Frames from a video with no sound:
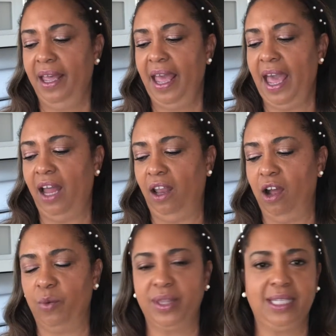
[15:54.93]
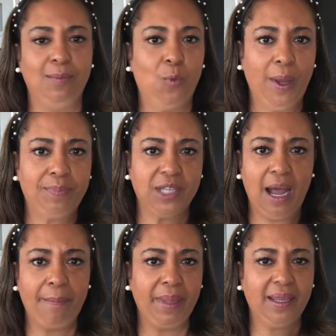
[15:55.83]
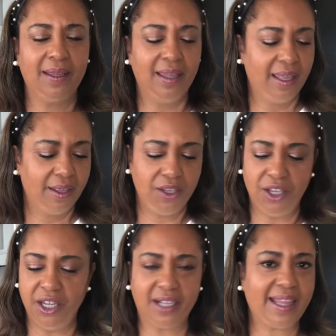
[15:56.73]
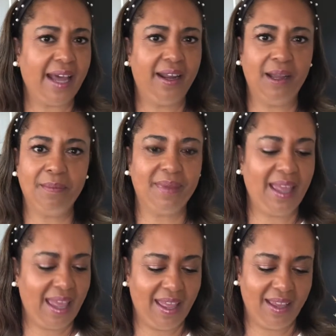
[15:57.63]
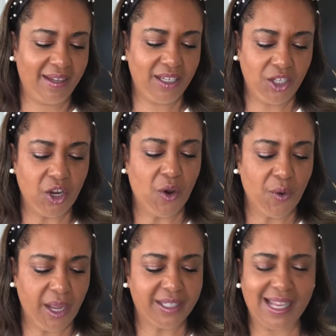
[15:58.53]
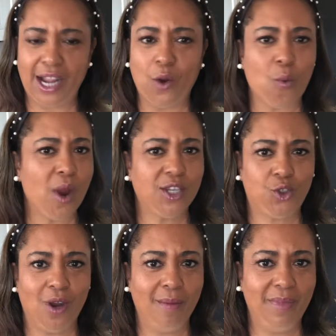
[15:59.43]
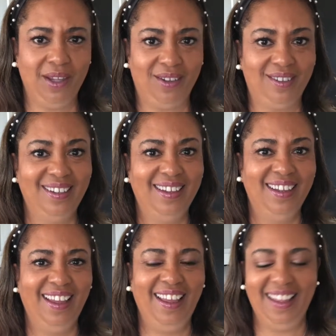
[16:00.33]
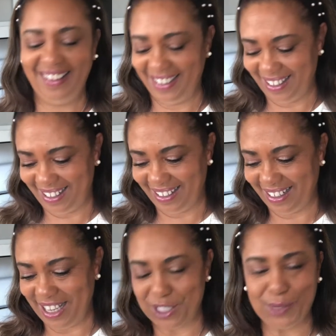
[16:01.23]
along with some whipped topping. You hook that up and, you know, it's like a restaurant meal. And it's